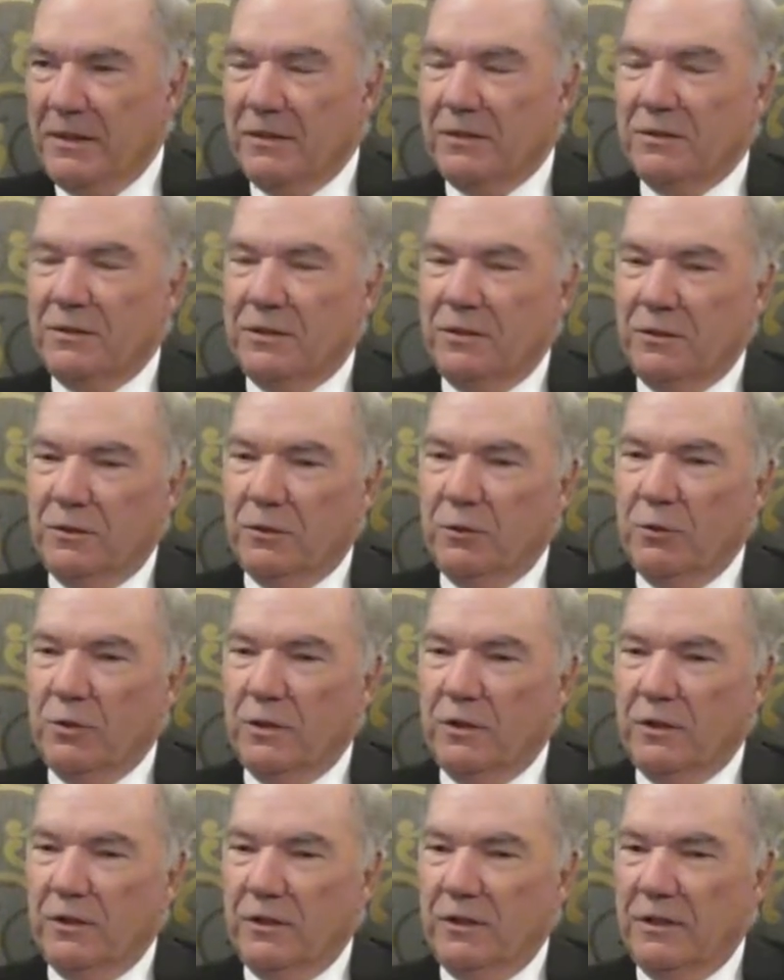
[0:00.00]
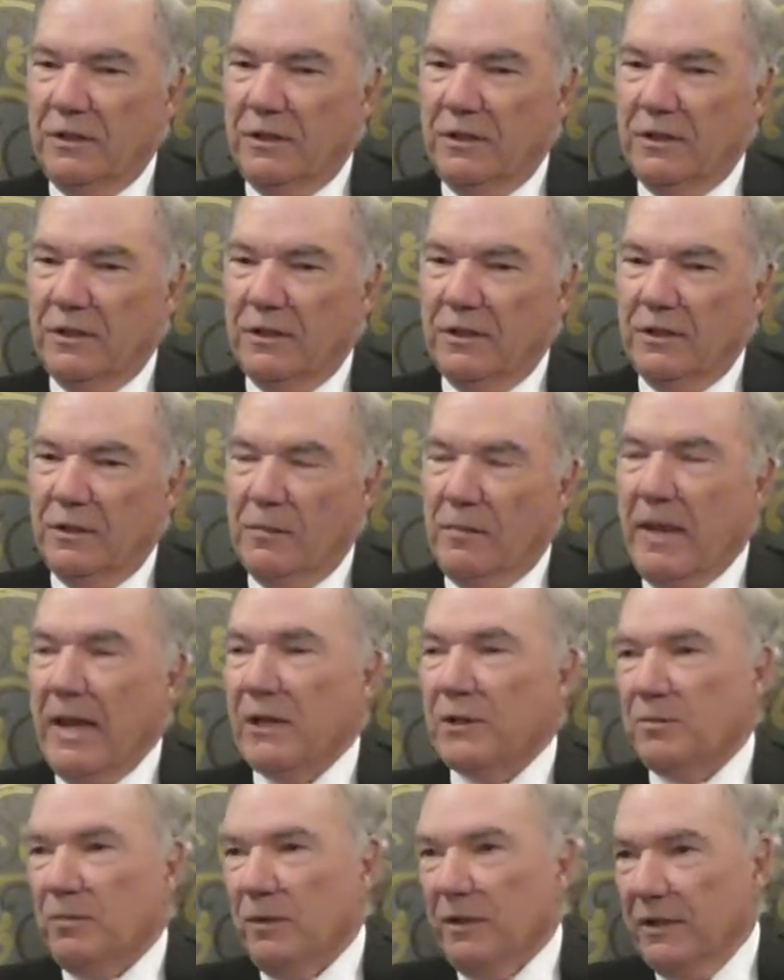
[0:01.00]
Yes, including the
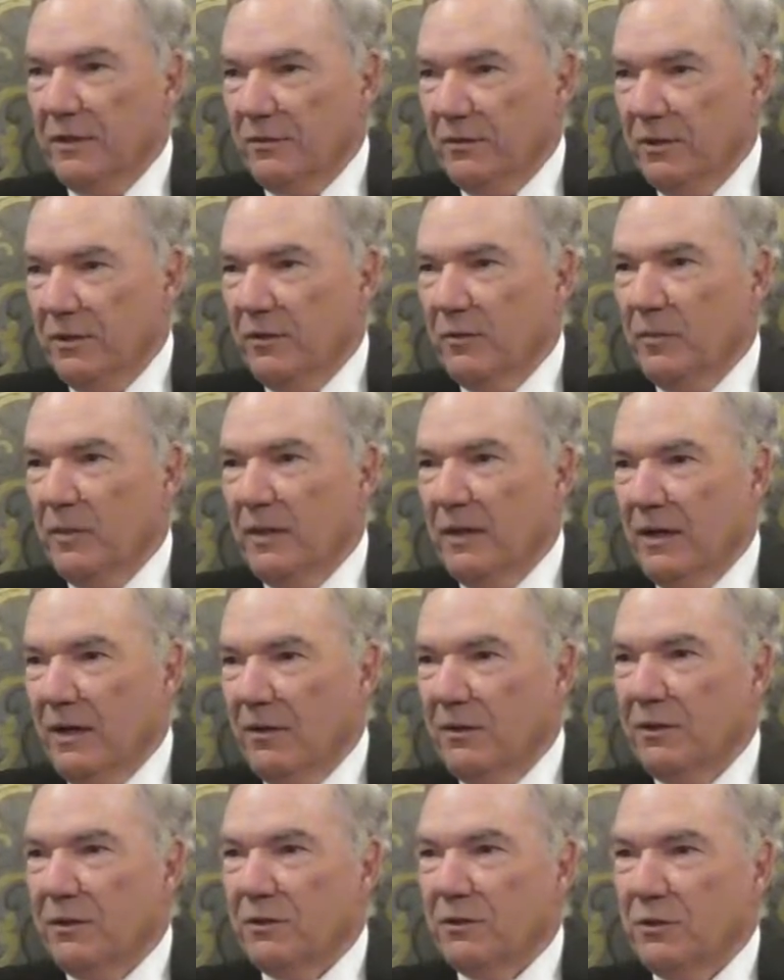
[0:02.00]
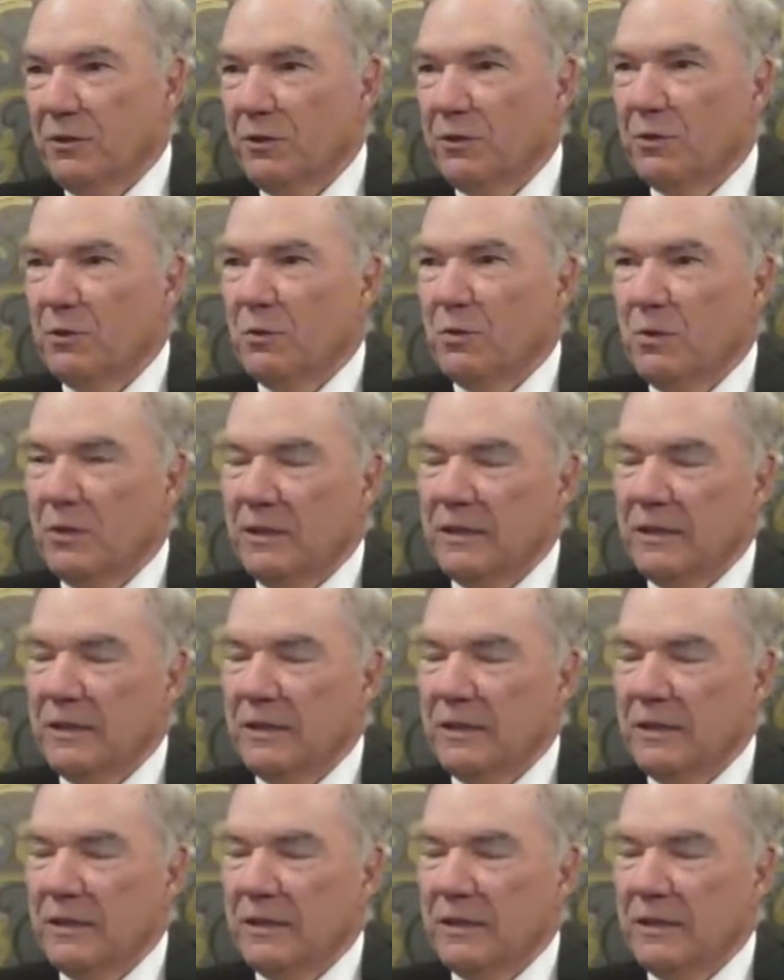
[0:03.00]
match plays that have been out here too.